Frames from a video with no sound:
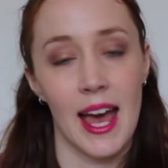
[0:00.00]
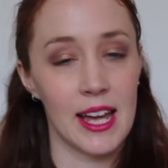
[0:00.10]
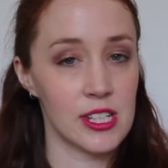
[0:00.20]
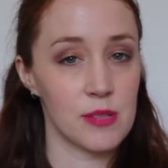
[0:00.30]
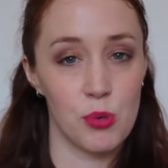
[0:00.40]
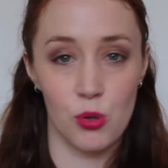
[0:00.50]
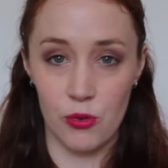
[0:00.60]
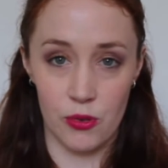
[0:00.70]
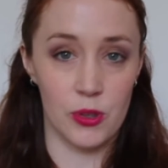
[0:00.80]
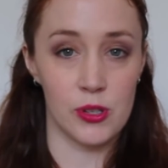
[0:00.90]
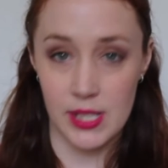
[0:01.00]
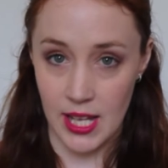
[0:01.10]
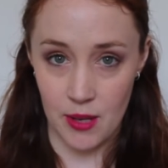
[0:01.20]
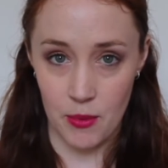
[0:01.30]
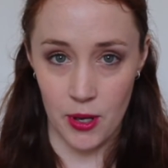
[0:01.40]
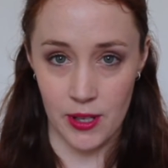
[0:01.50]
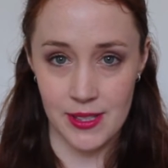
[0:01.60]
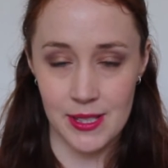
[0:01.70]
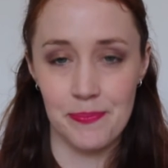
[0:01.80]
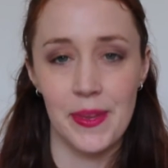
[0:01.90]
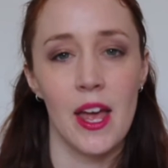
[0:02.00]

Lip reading: and just pull from those keywords.